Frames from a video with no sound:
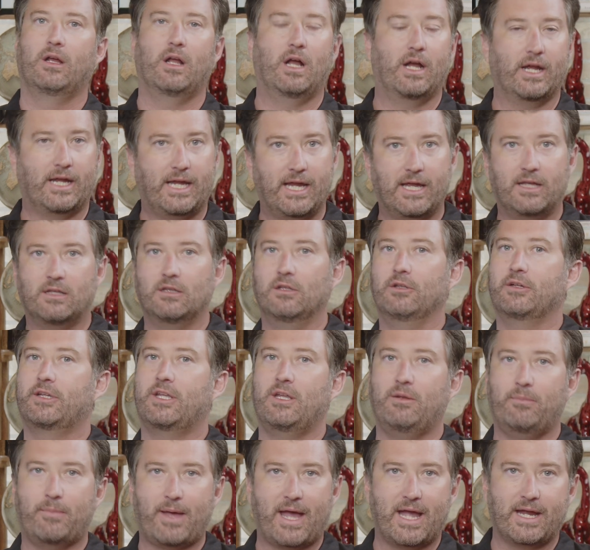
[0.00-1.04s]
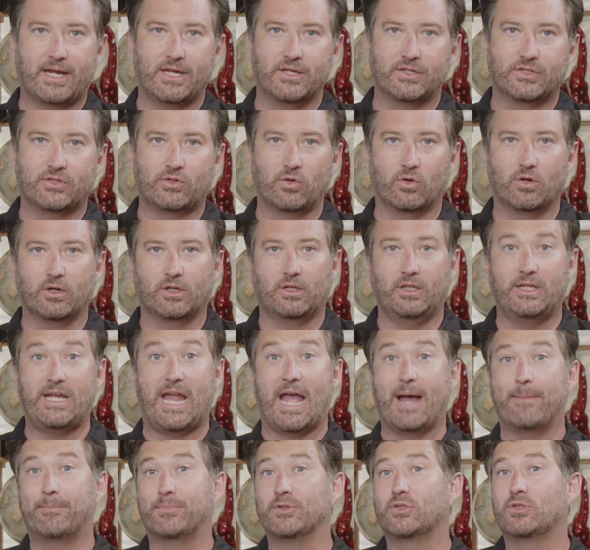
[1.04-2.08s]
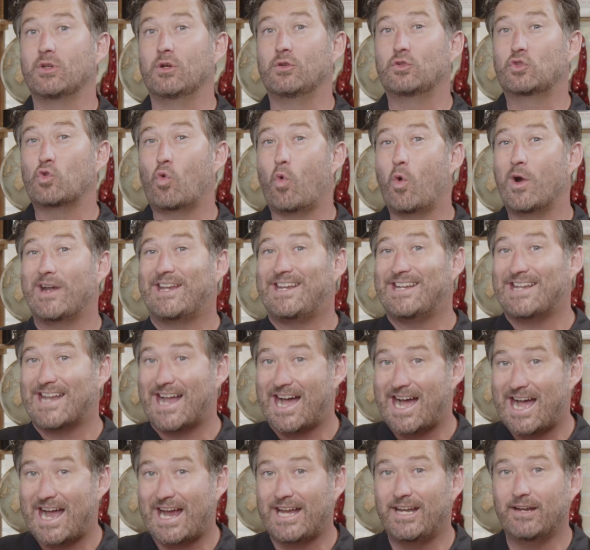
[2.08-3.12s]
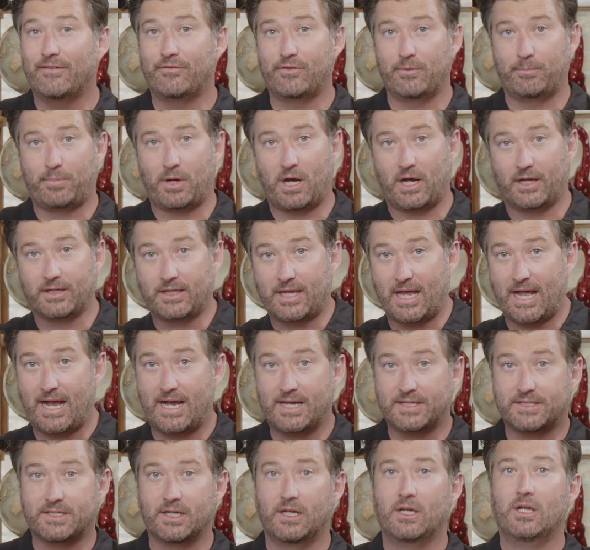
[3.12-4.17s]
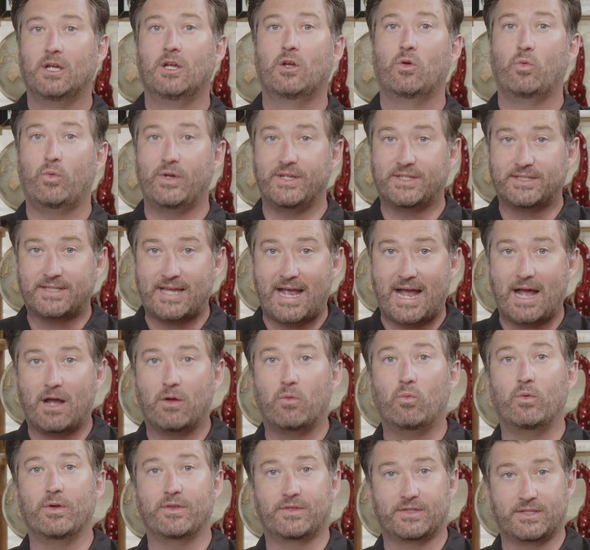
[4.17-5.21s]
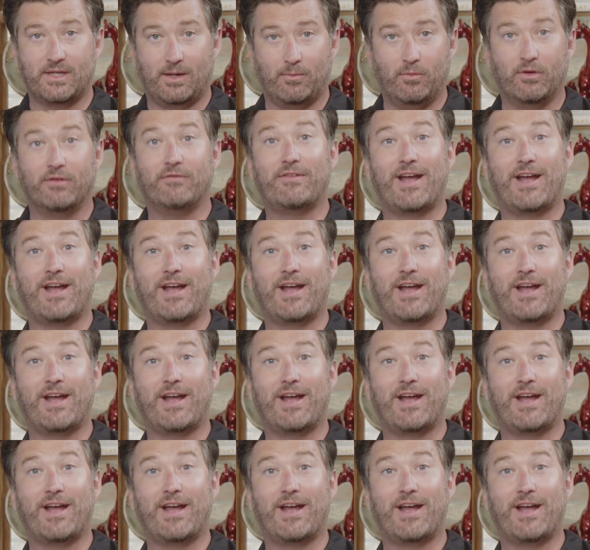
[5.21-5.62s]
Again, looking back historically, episode 29 of the podcast, we sat with someone,